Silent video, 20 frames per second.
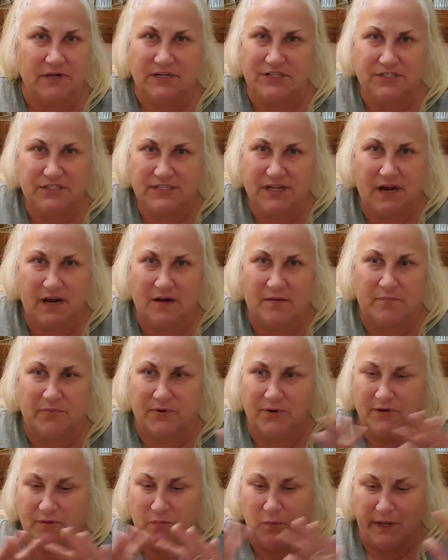Just
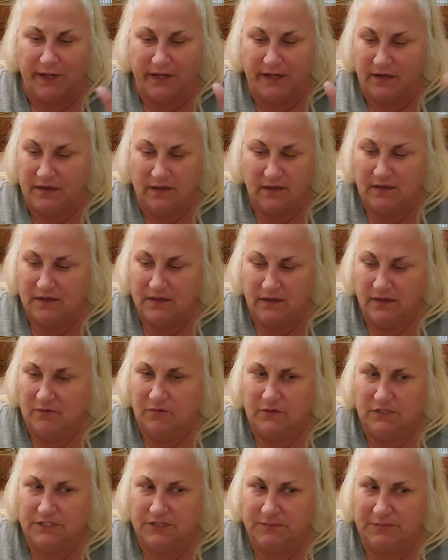cardboard, white,
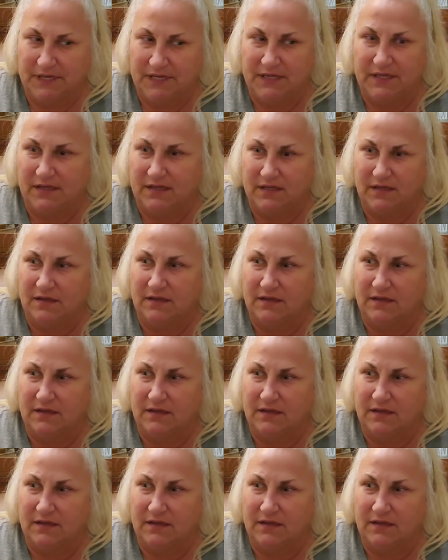which will make it